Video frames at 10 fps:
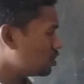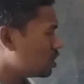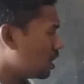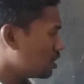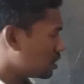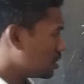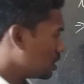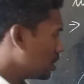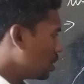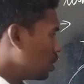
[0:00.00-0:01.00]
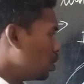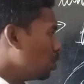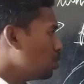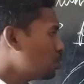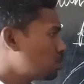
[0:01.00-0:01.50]
charge.
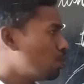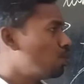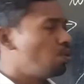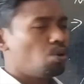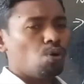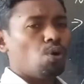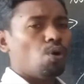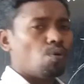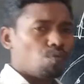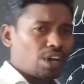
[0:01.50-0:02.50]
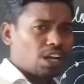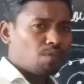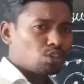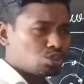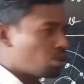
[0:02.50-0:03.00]
So when I
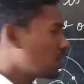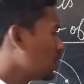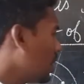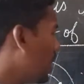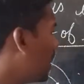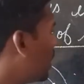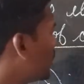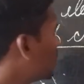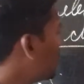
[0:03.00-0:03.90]
was talking that